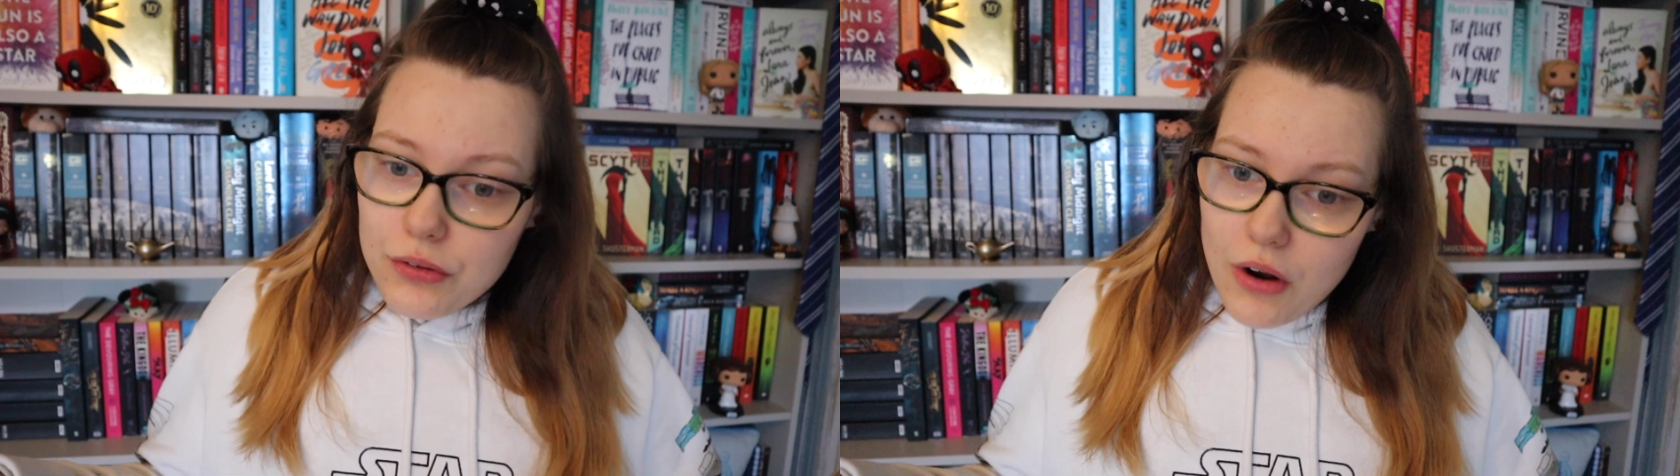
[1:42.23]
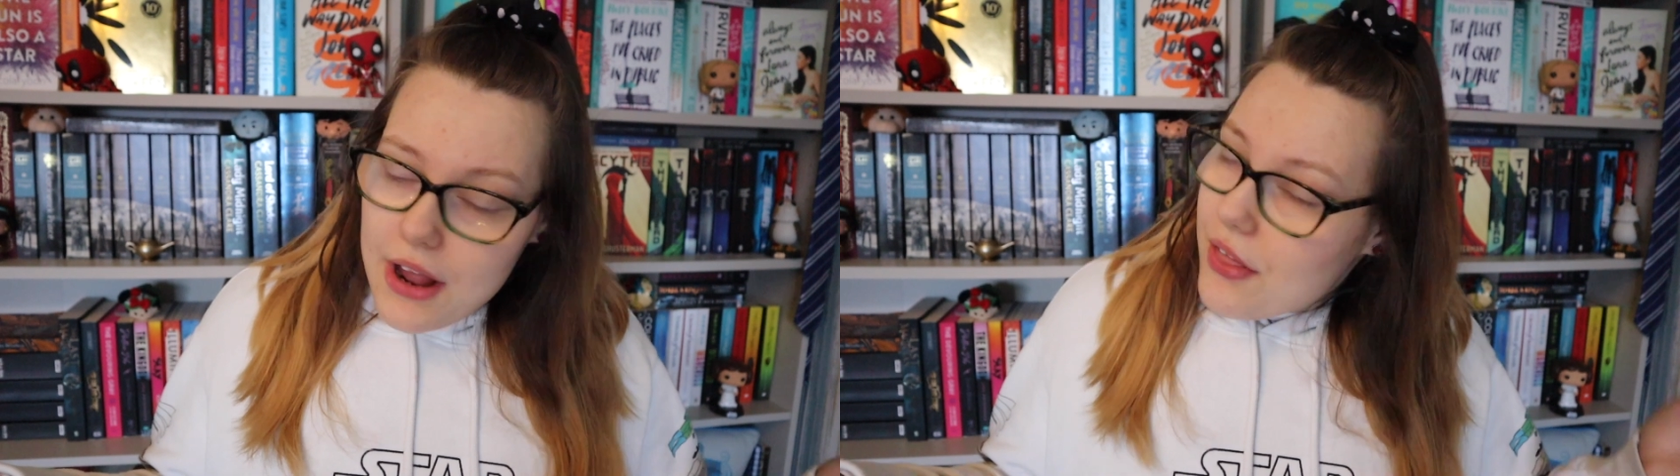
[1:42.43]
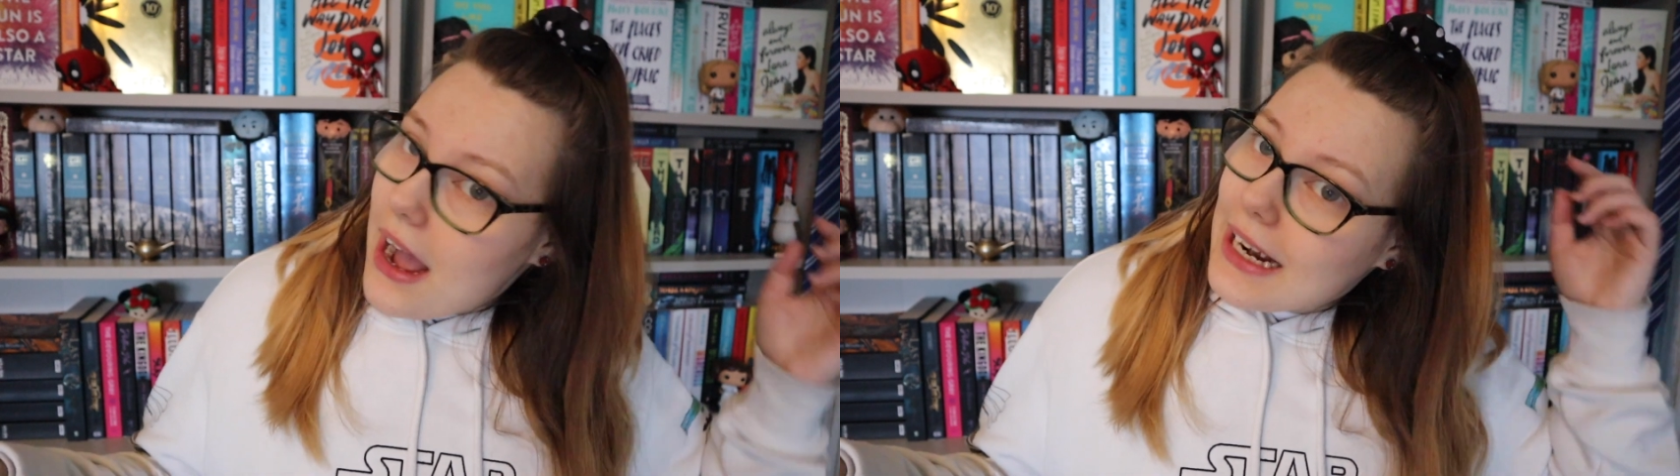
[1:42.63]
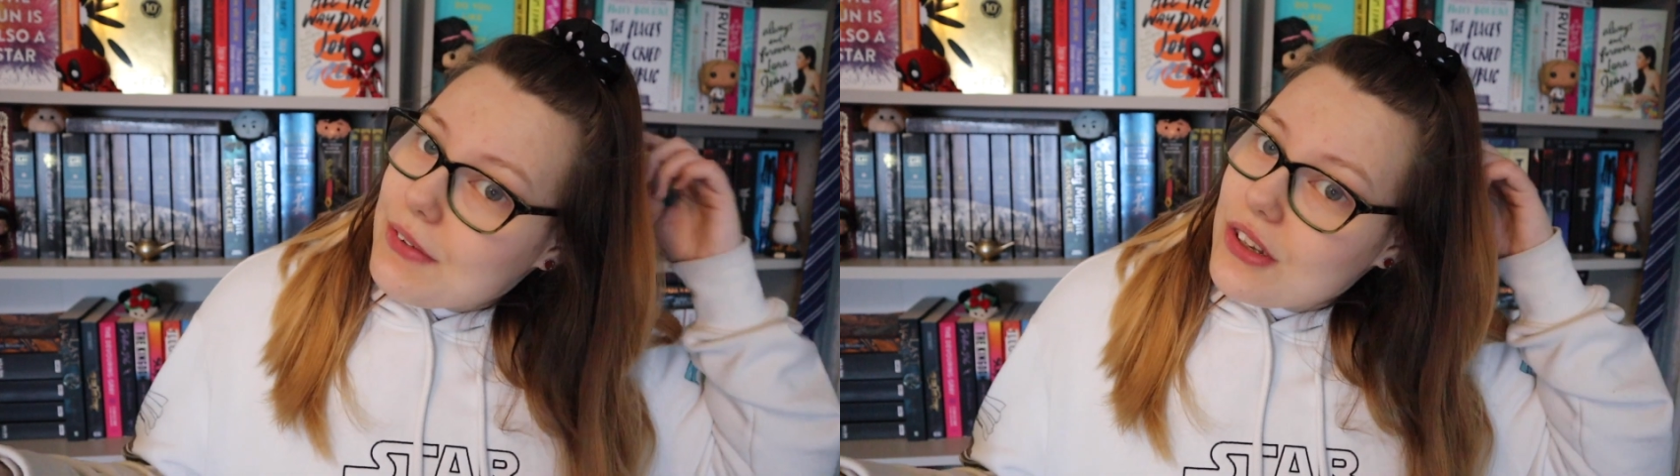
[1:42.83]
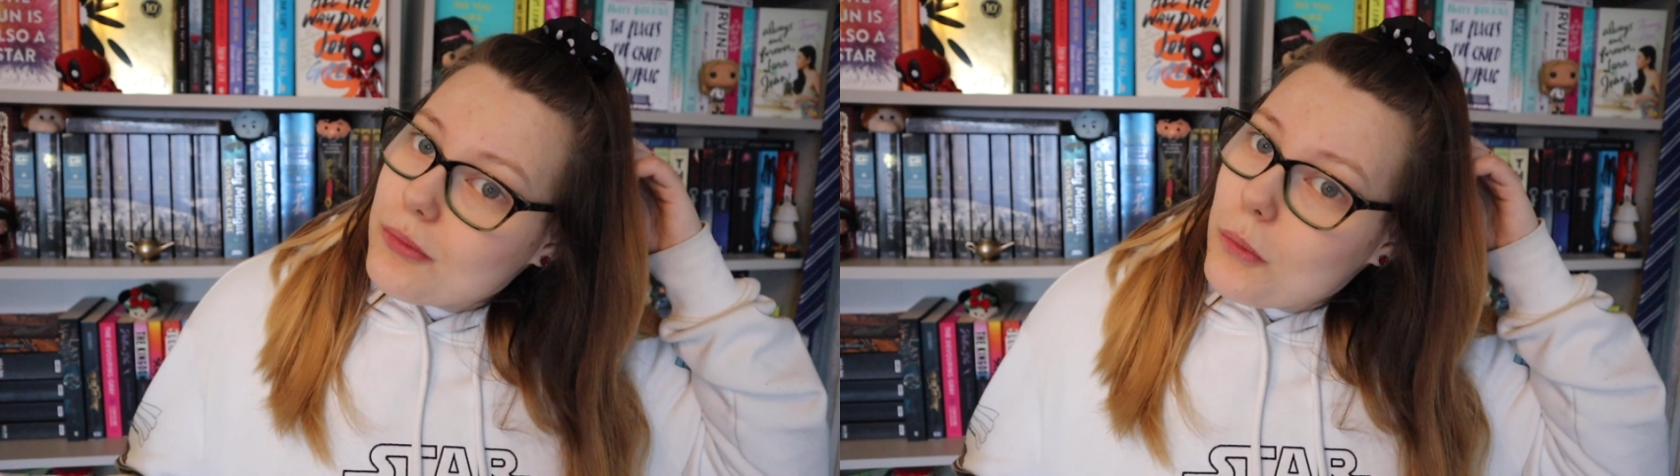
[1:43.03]
I'd try that and
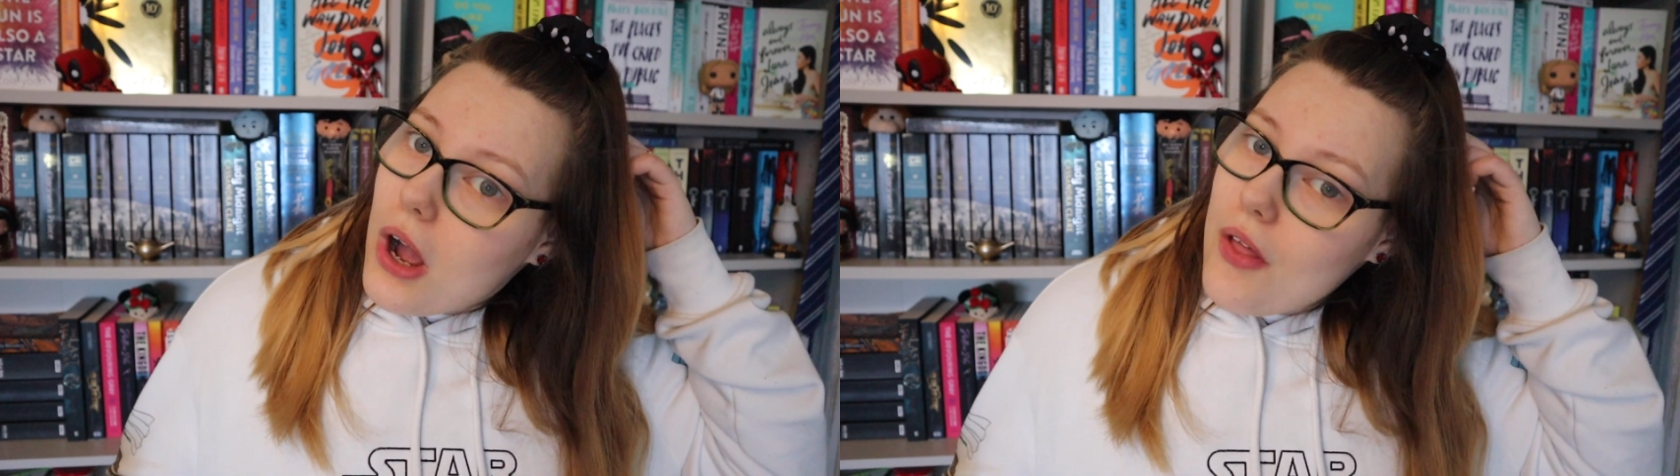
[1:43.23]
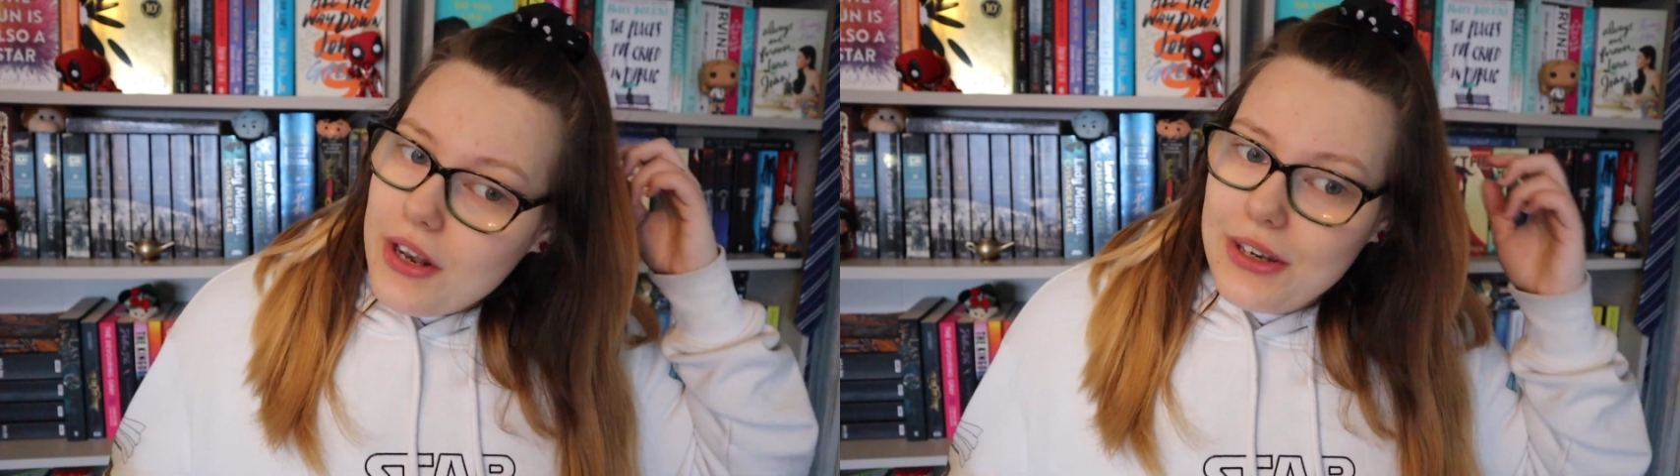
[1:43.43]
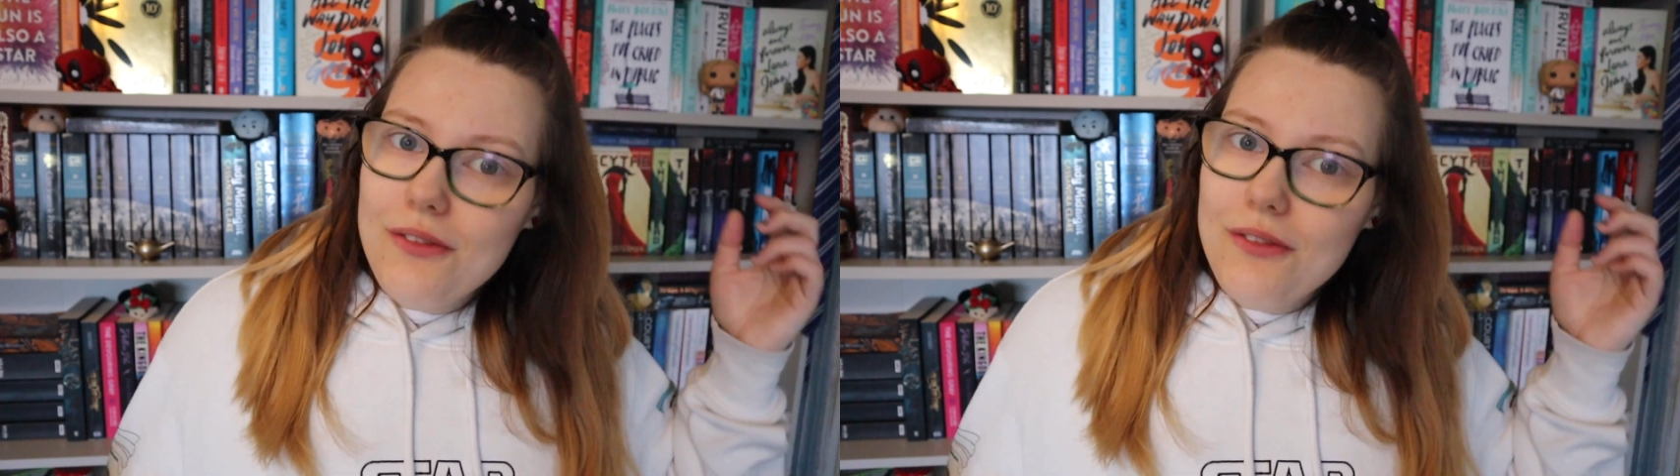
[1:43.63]
if it doesn't work then